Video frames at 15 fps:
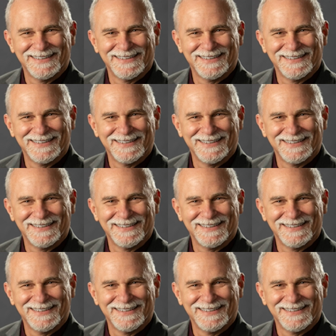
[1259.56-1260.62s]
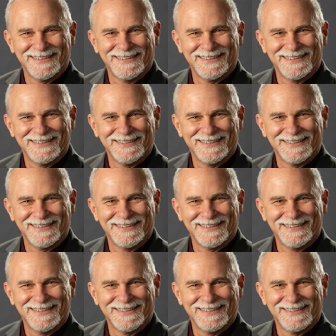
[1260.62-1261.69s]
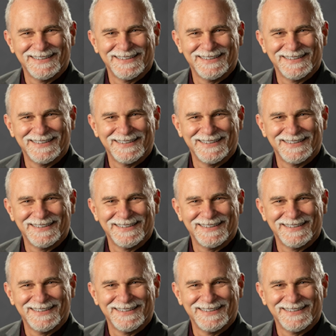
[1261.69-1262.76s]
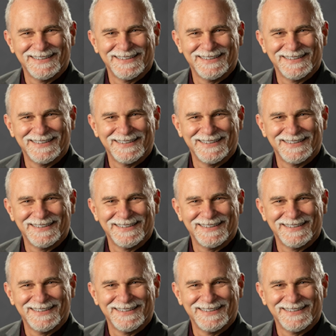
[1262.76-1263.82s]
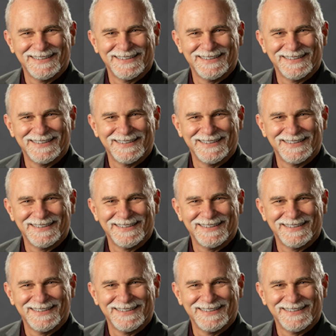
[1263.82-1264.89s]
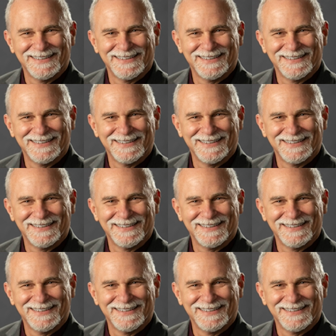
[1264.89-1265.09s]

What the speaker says: [no speech]